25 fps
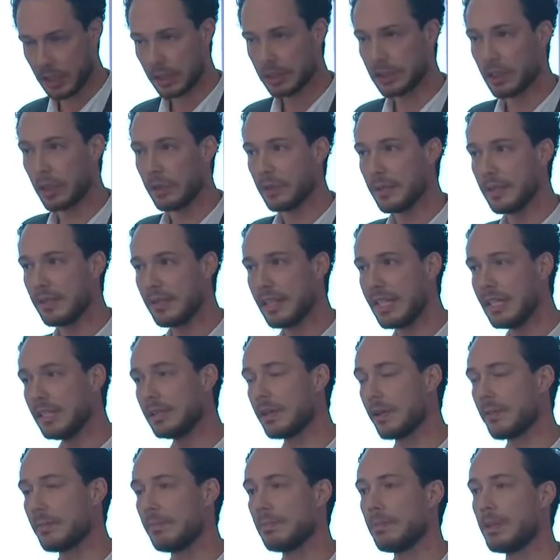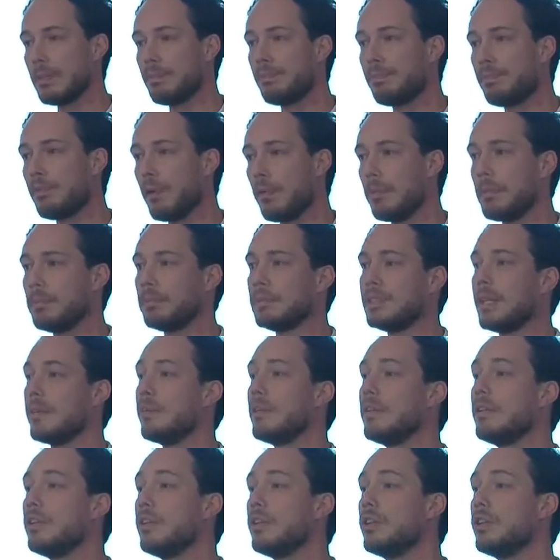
So these are the problems that we